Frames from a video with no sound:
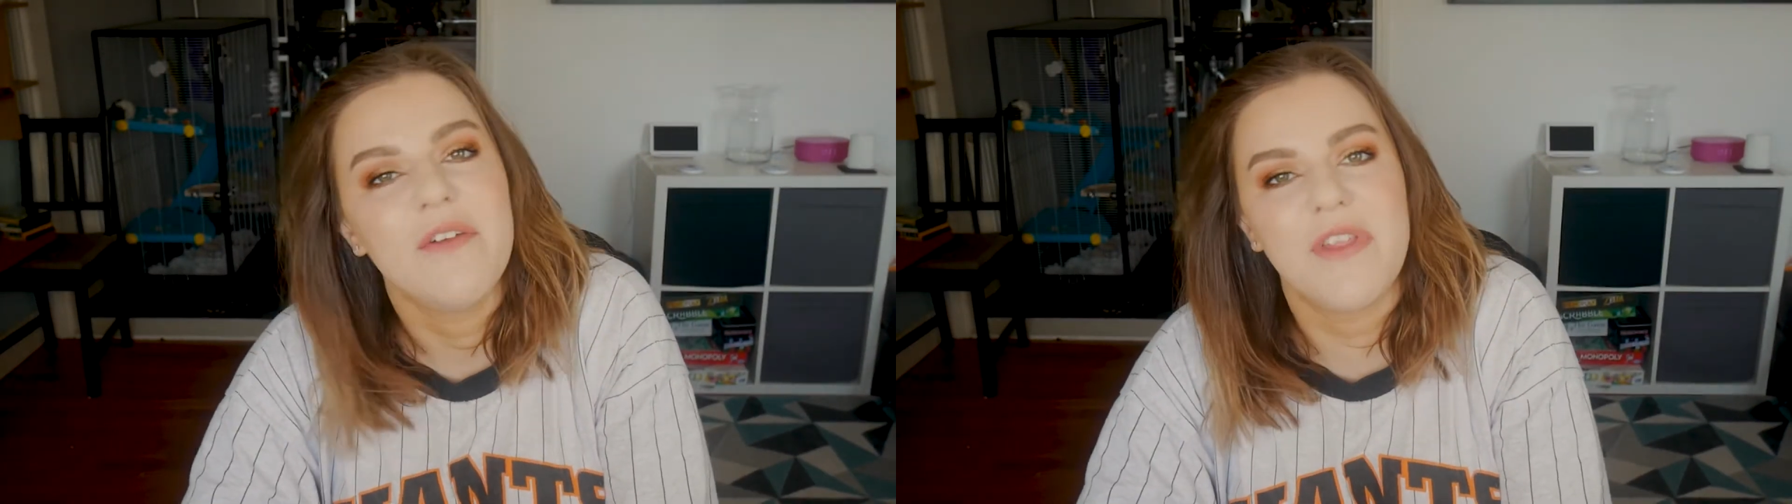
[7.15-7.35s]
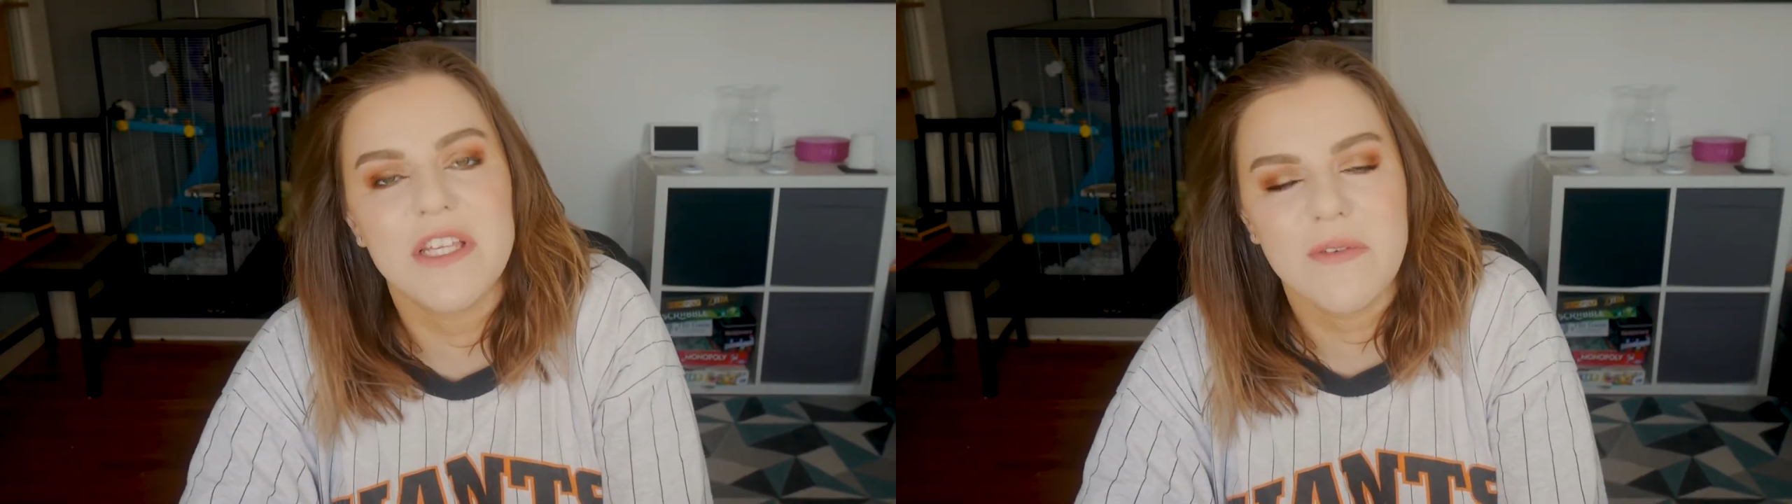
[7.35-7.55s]

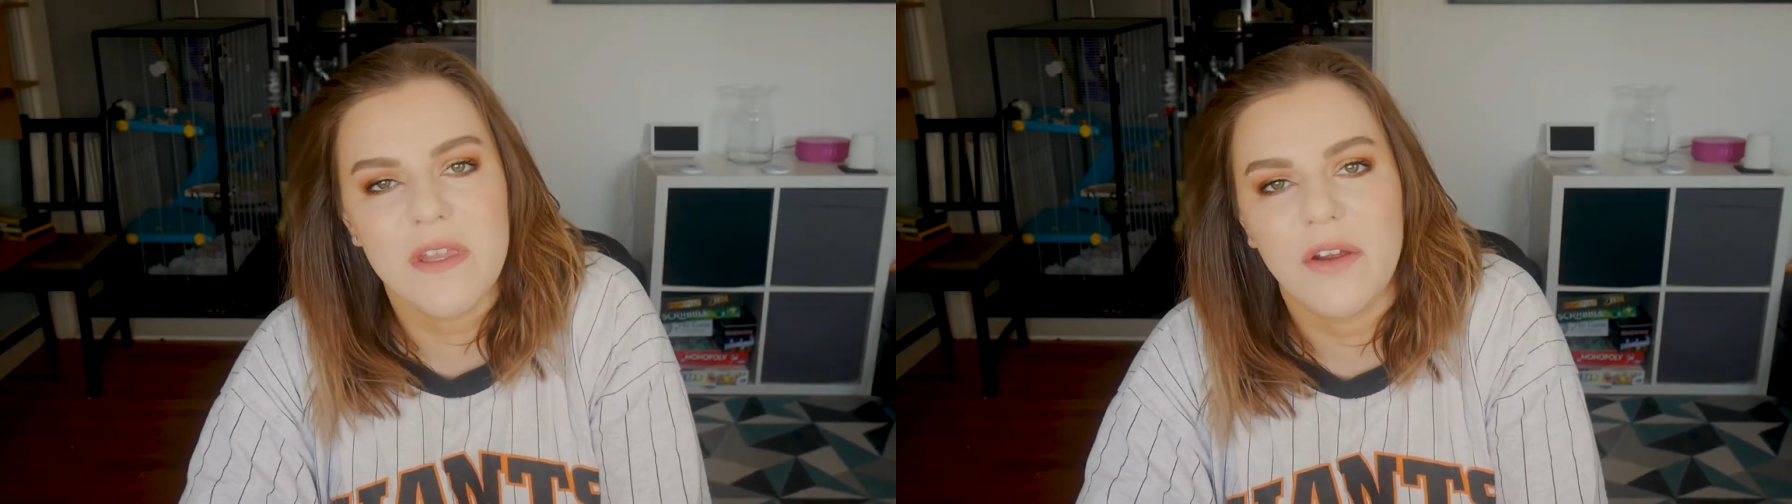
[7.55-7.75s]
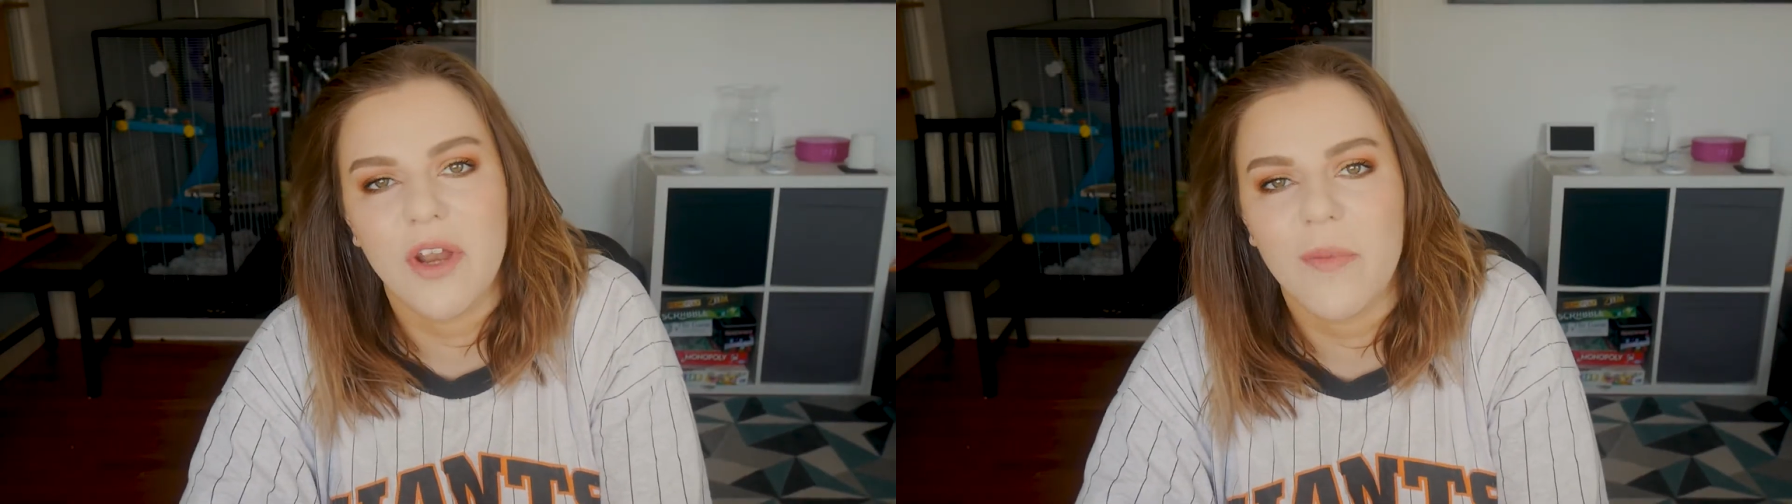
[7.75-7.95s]
For those of you
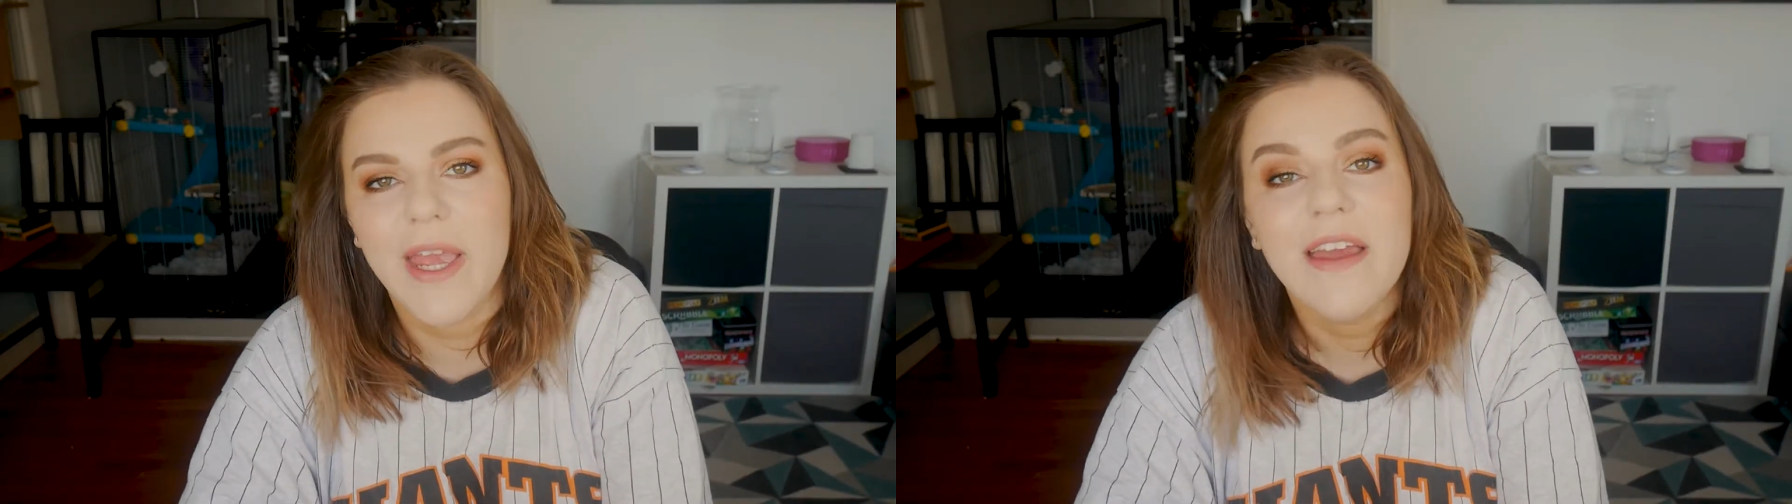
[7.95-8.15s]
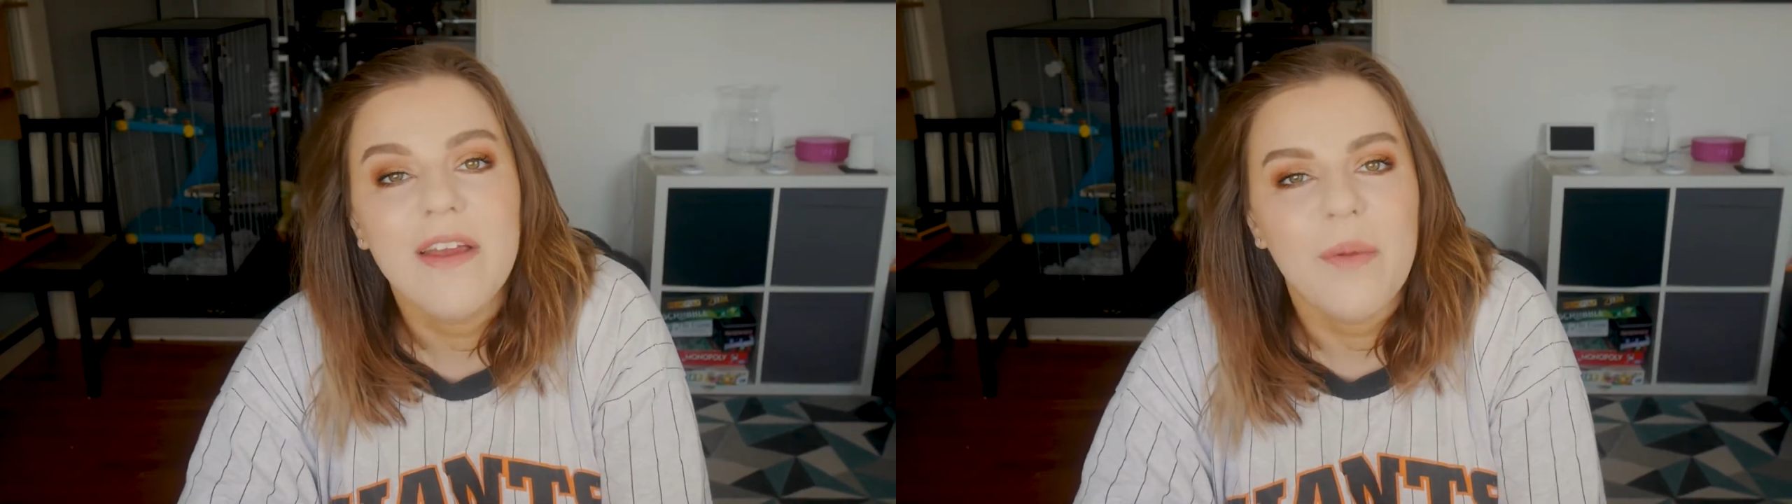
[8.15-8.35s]
that don't know
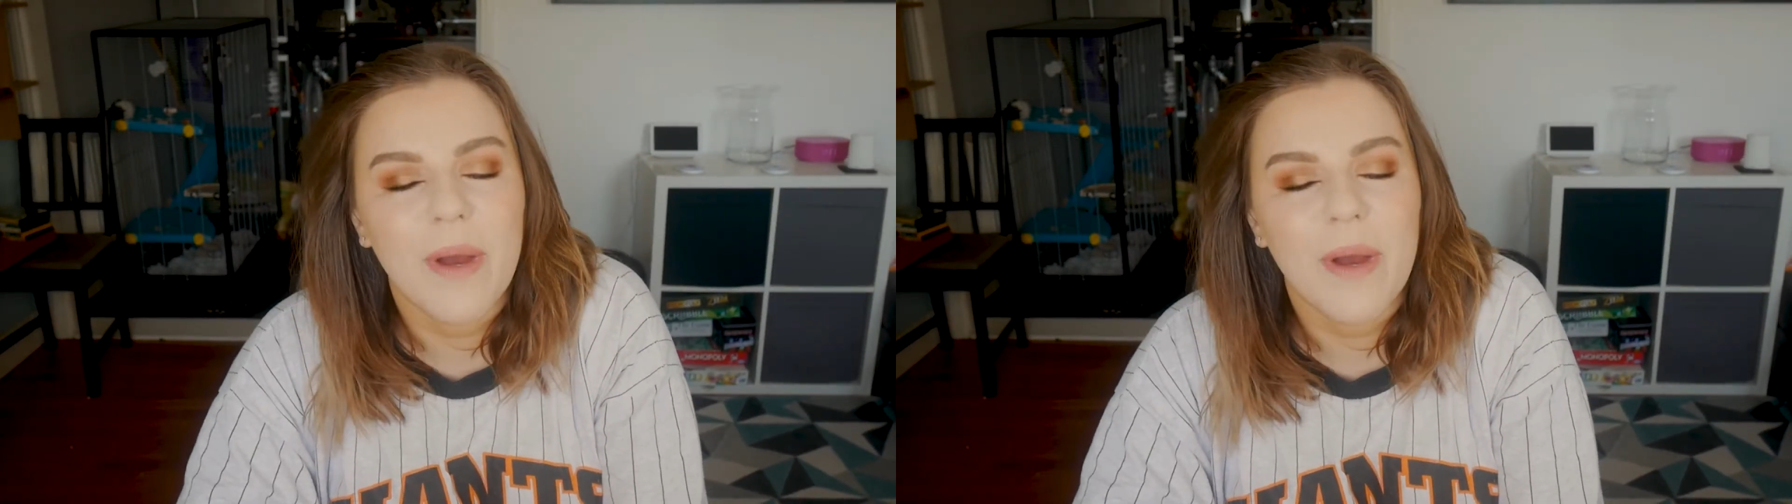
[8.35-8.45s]
me,